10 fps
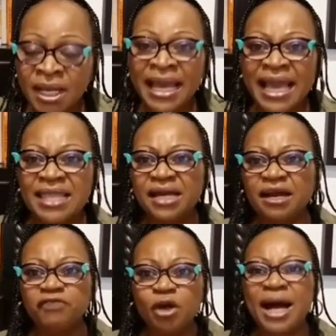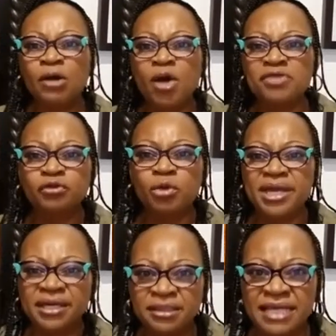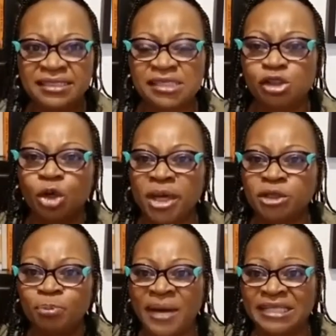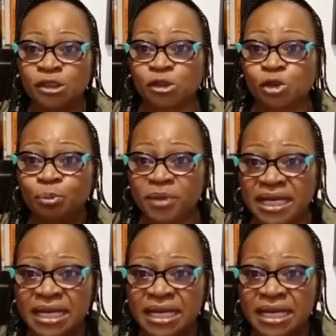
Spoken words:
A lot of you are going through illnesses. You're going to pastors to pray.